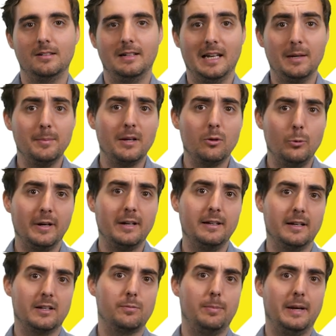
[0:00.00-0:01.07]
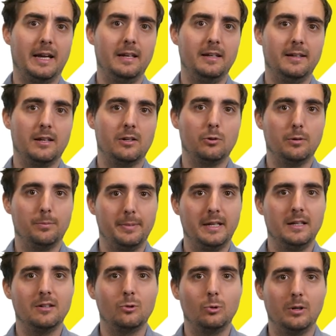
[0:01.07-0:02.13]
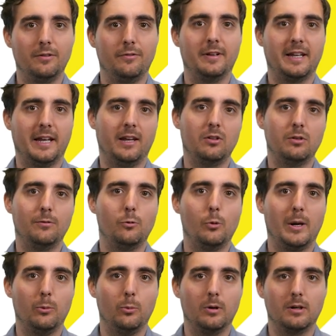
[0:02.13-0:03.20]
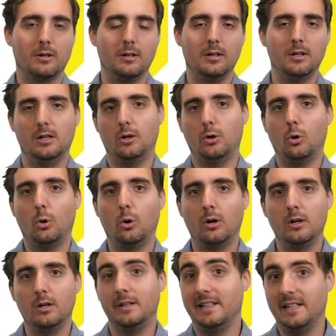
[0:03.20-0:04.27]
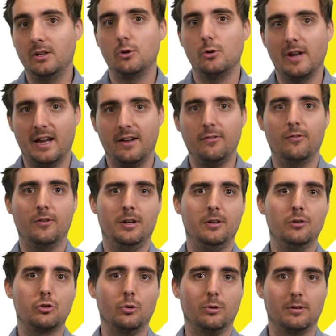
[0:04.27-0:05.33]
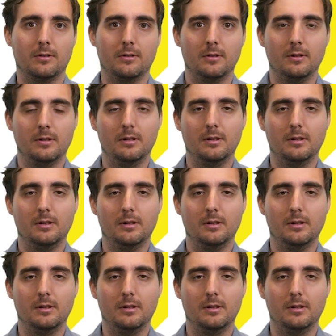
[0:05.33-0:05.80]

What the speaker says: Let me quickly explain the European Qualification Framework, or EQF in short.